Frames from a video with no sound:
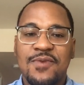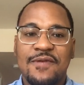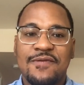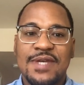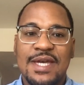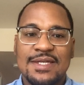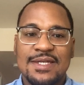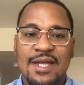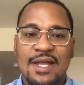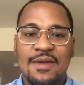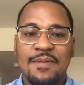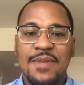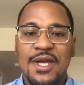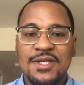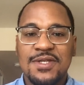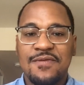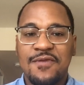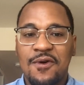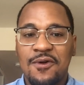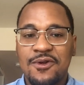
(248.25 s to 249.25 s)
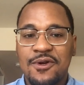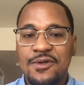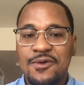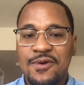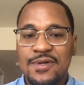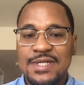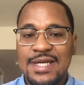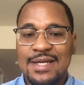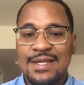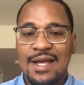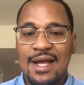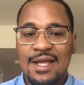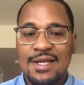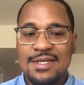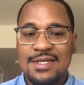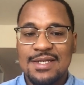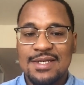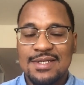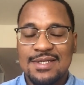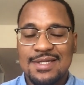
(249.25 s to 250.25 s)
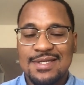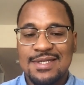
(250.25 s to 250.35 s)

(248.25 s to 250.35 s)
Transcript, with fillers: we've tested out a mix of older and newer technologies to